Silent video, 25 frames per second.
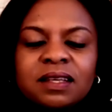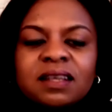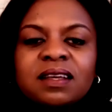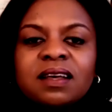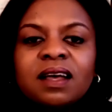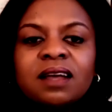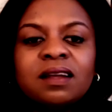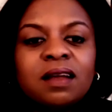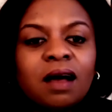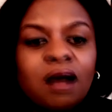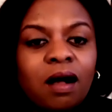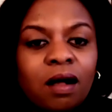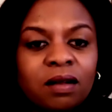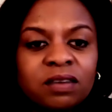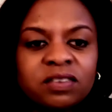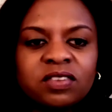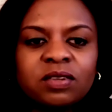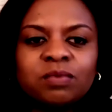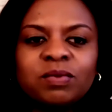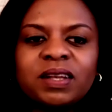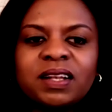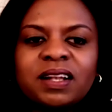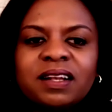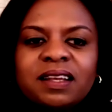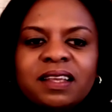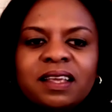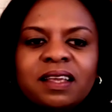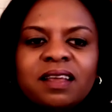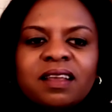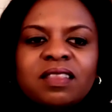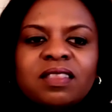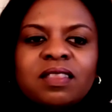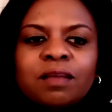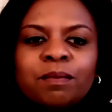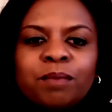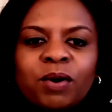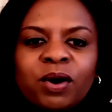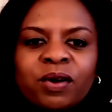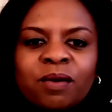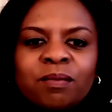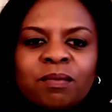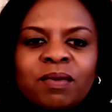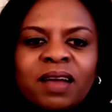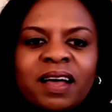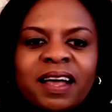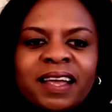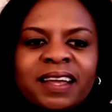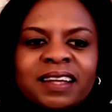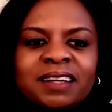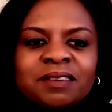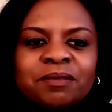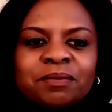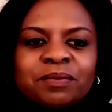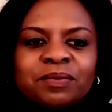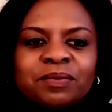and ultimately the bottom line.